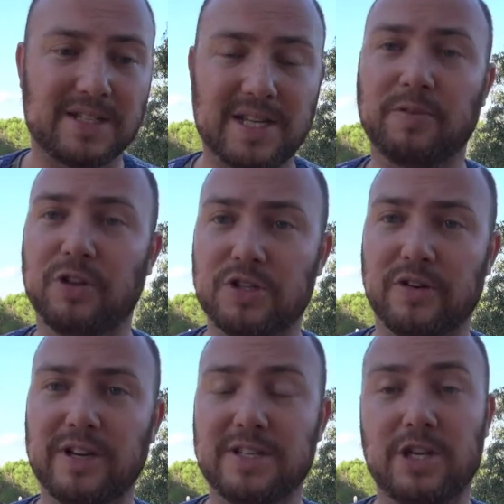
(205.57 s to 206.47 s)
Some of those
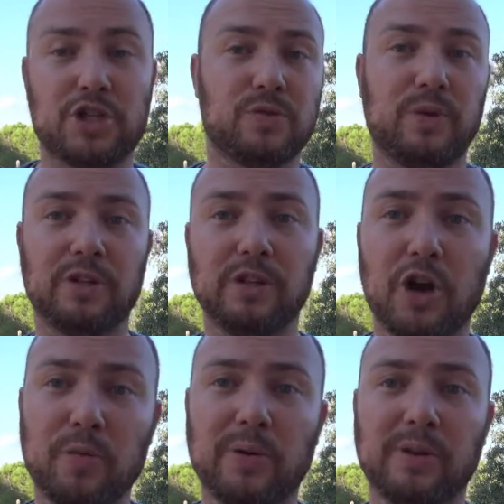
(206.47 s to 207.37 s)
organizations went
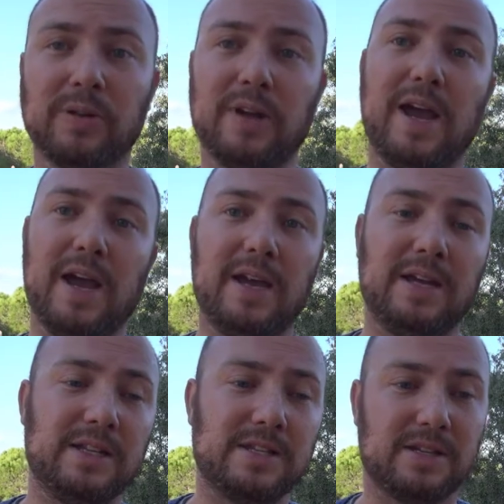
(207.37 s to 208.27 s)
global,
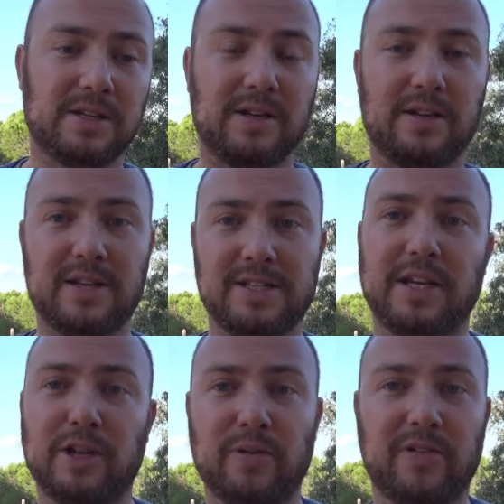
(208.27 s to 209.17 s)
and they
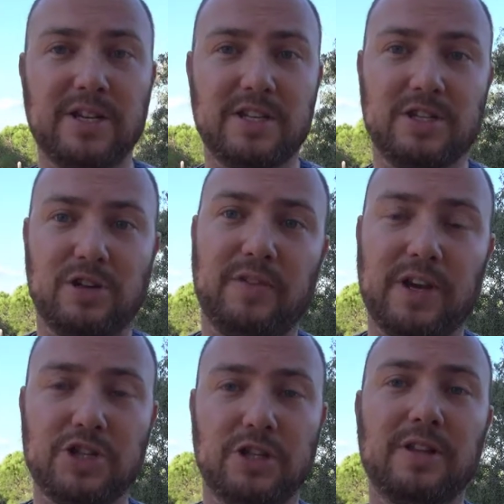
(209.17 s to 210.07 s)
started providing
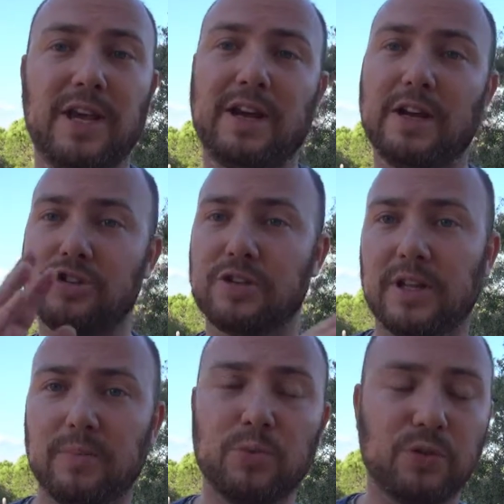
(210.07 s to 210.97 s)
certification in their country,
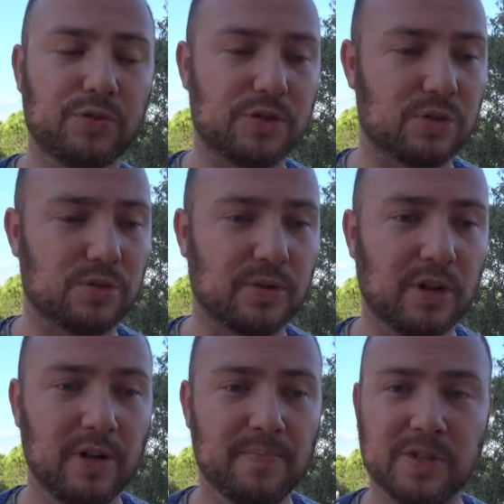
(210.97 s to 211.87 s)
then moved to
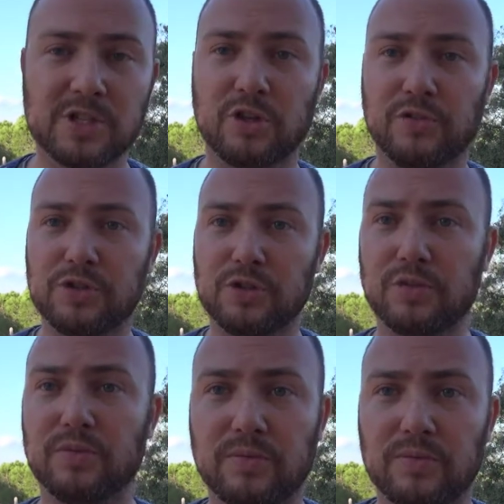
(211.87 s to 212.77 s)

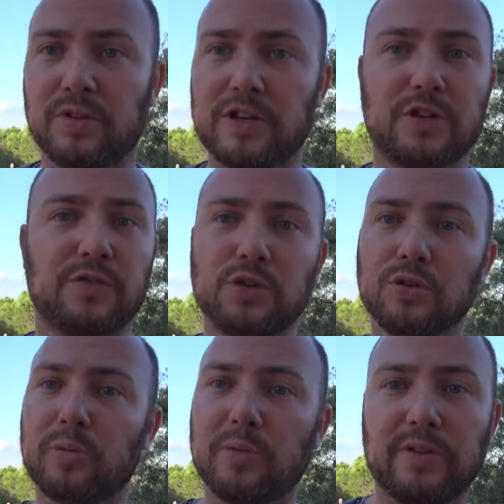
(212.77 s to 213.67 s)
to the rest of
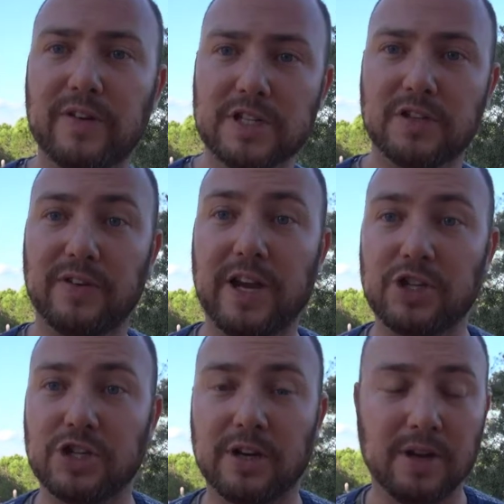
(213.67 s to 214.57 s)
Europe or the rest of
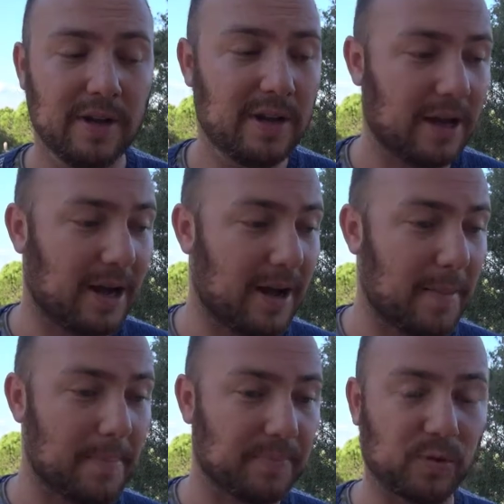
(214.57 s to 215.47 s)
Asia,
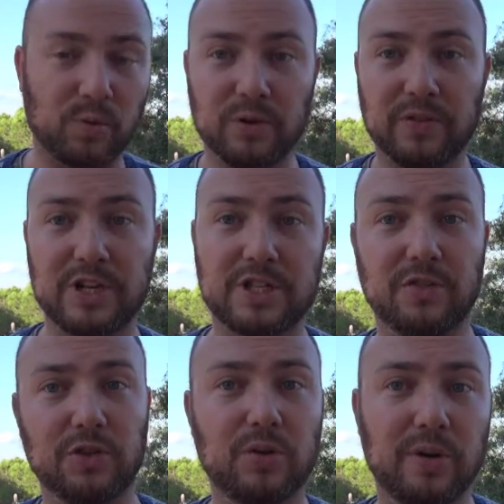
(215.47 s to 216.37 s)
or the rest
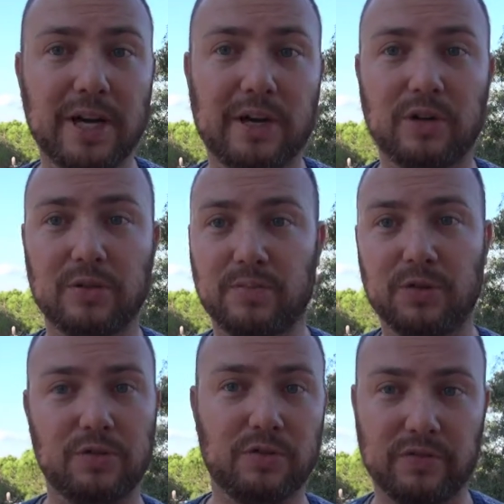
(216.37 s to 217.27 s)
of US, or
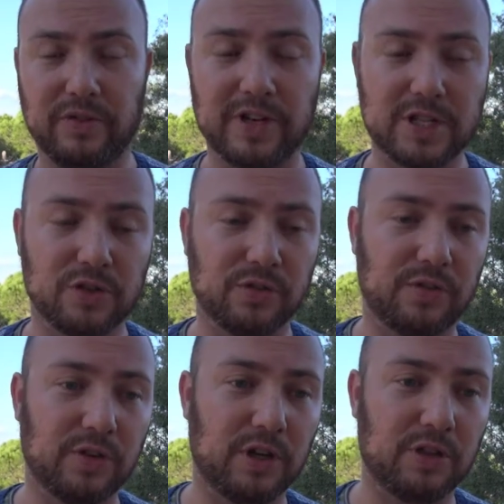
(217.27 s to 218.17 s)
the rest
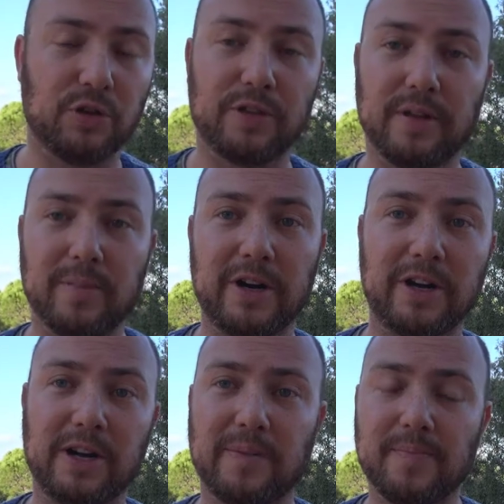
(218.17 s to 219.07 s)
of Northern
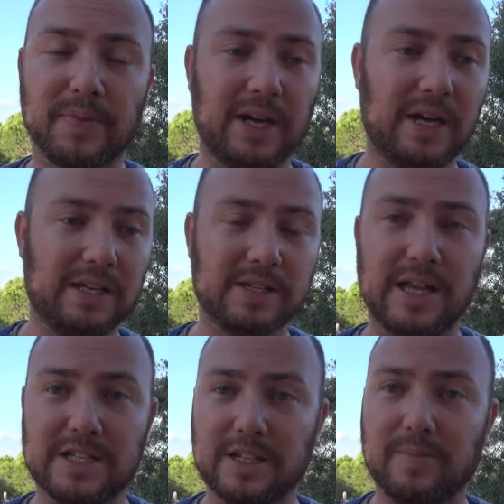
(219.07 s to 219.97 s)
America and
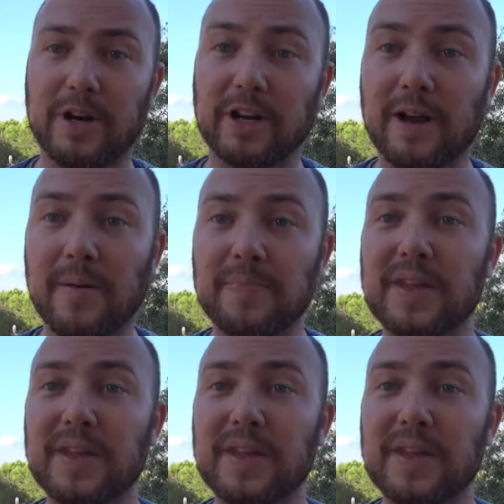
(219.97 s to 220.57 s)
Latin America.